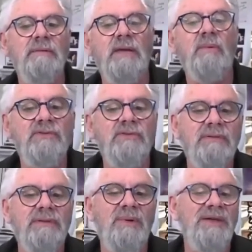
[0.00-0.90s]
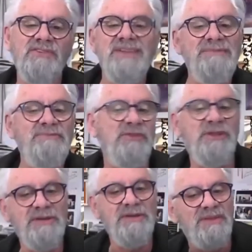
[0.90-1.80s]
It wasn't done for the
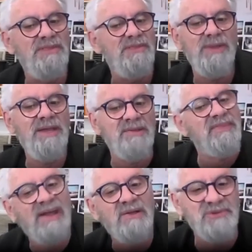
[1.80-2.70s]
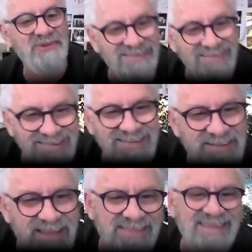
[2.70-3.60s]
original 300,000
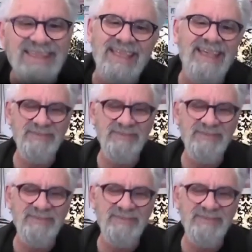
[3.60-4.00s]
that the right.